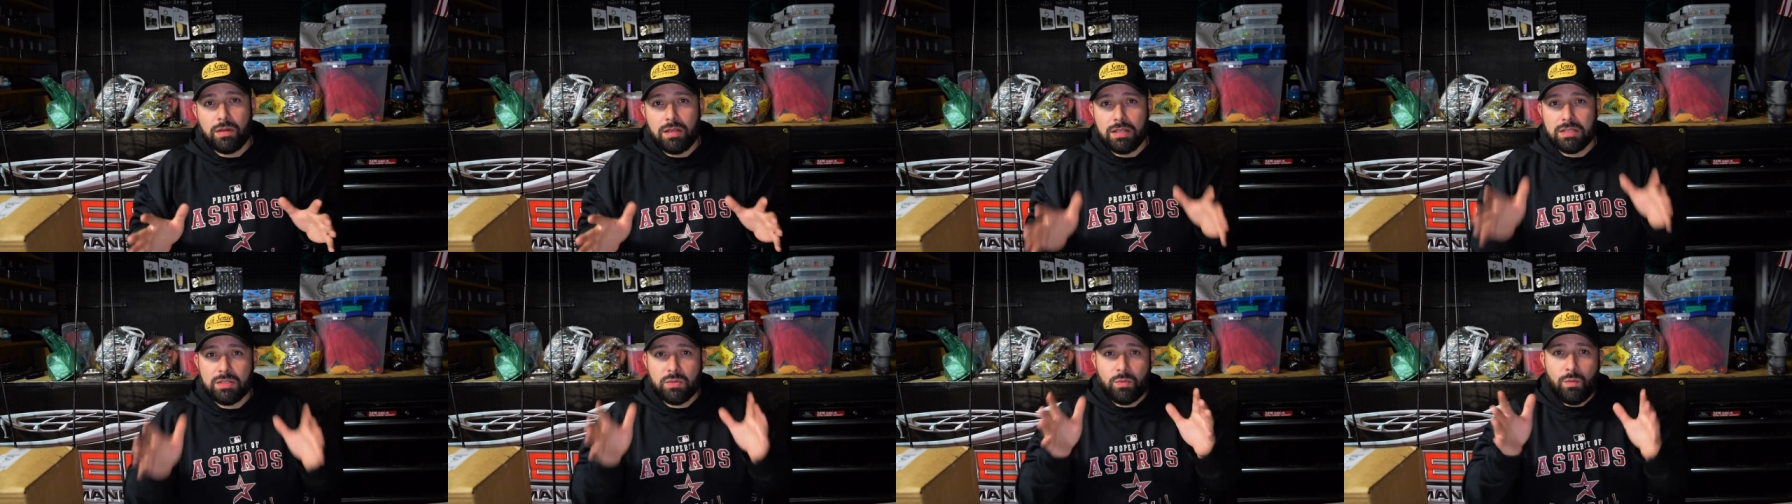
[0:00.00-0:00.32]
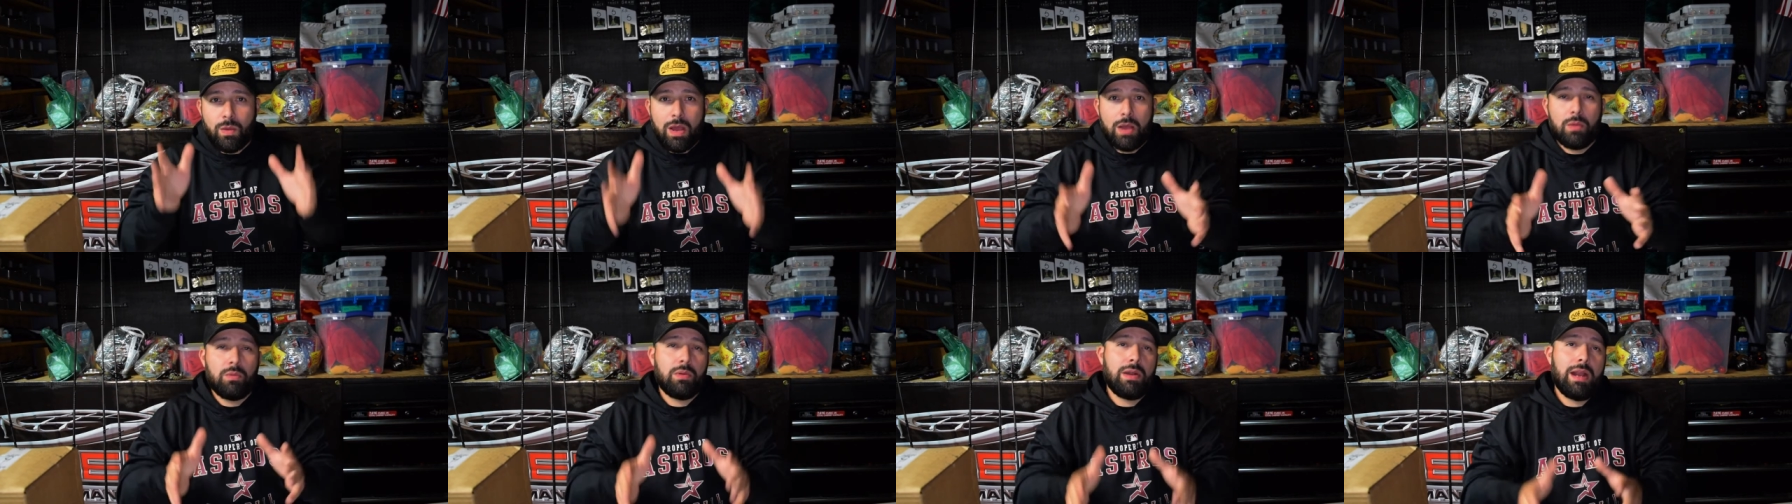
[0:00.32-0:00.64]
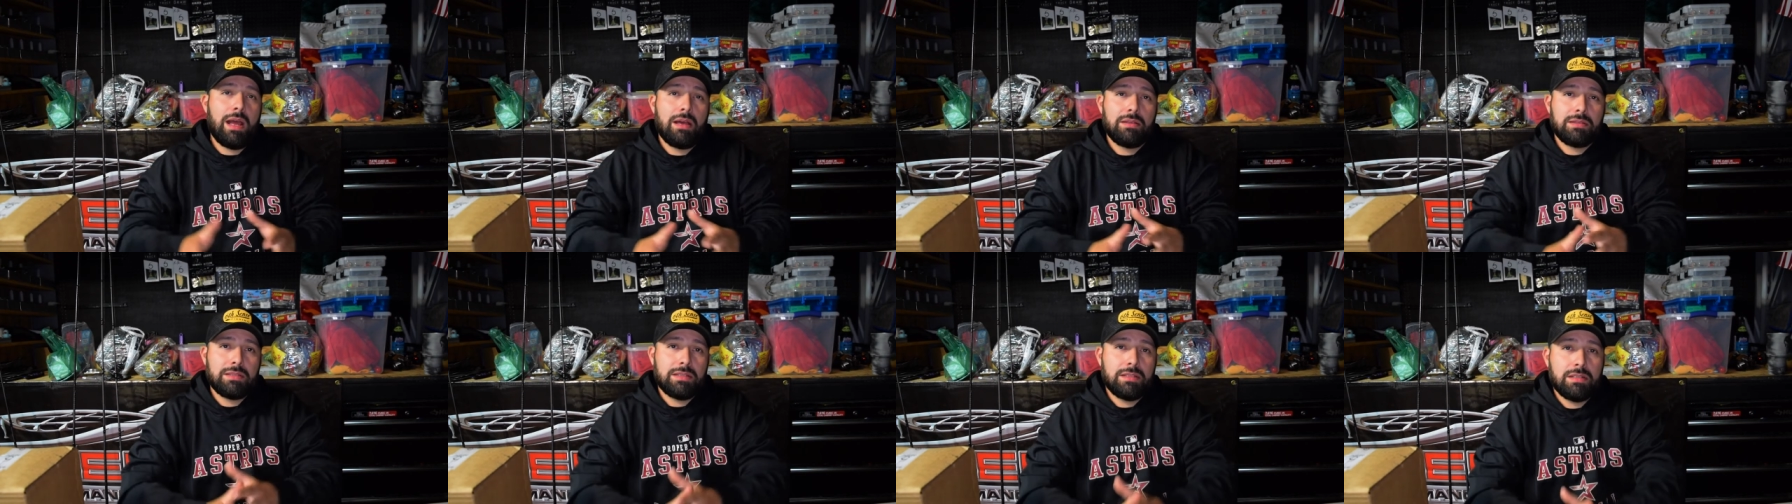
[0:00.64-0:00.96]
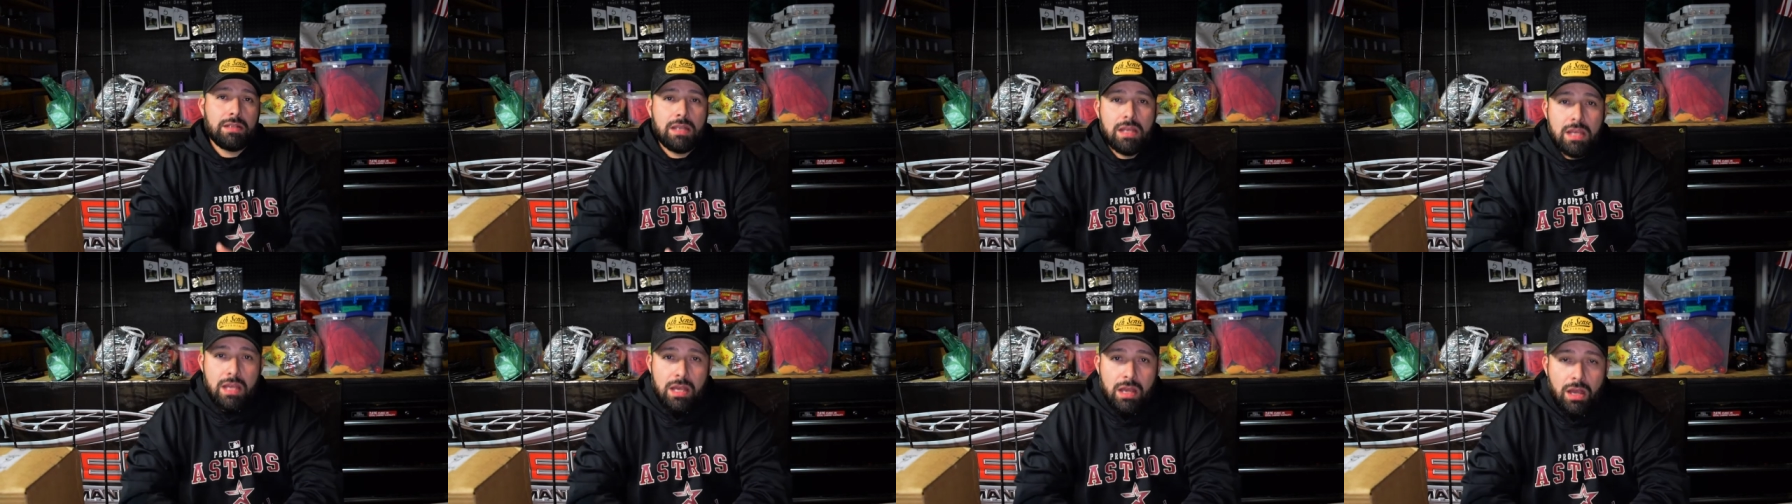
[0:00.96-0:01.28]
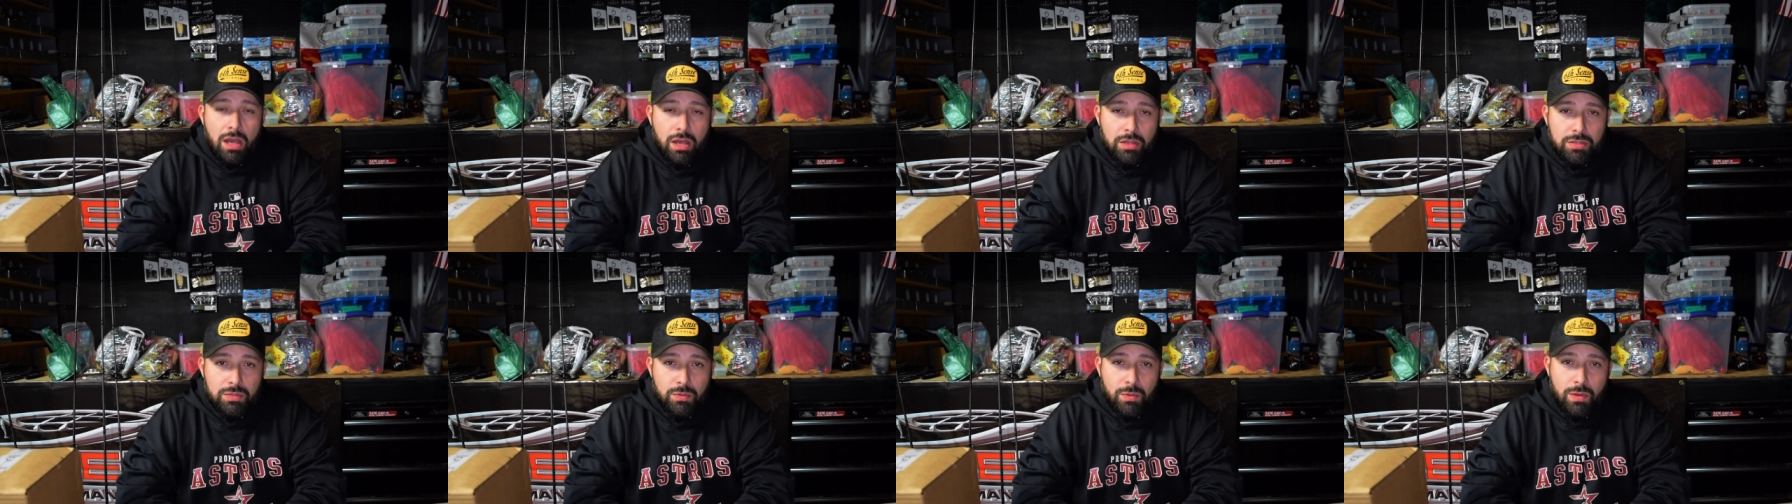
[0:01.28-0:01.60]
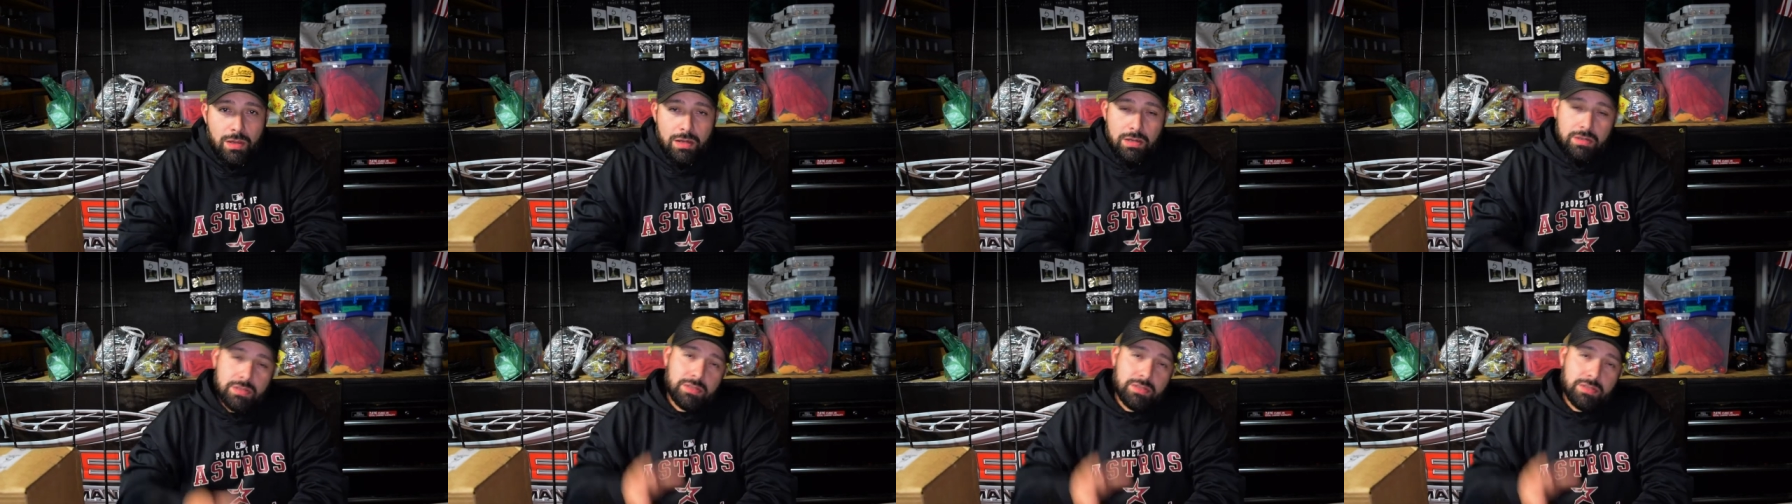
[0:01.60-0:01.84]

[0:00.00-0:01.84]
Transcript: us while we're out there on the water.